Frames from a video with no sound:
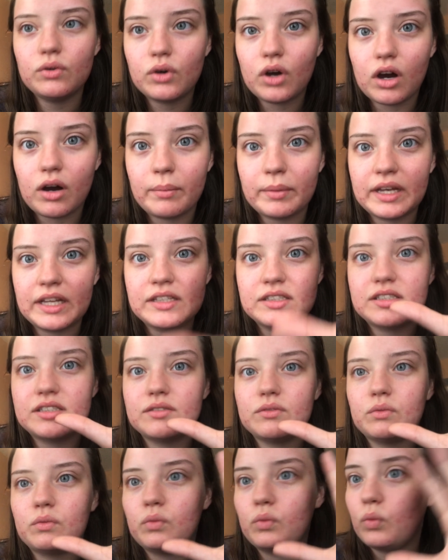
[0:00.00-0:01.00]
comment
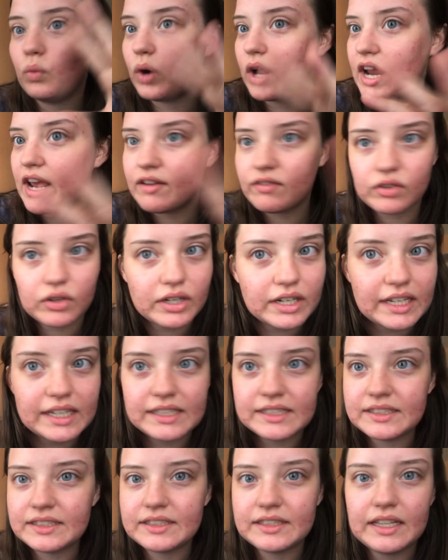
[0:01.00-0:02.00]
whatever it
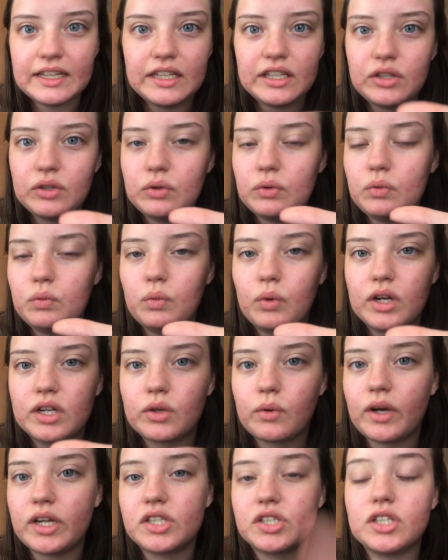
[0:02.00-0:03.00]
is that you want
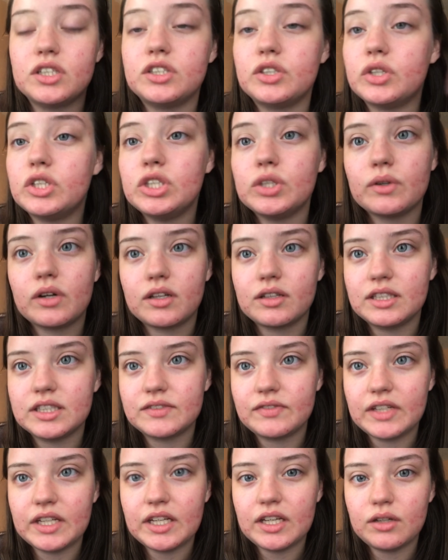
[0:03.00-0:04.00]
questions. You can do it on this
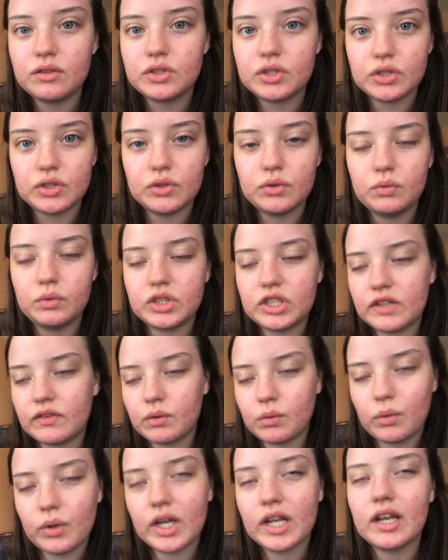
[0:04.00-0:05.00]
video too, whichever
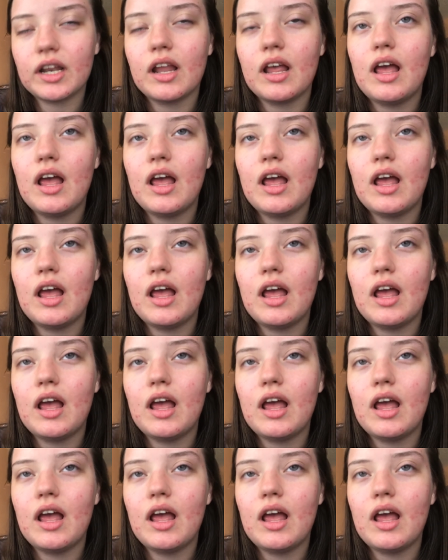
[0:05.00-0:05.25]
one.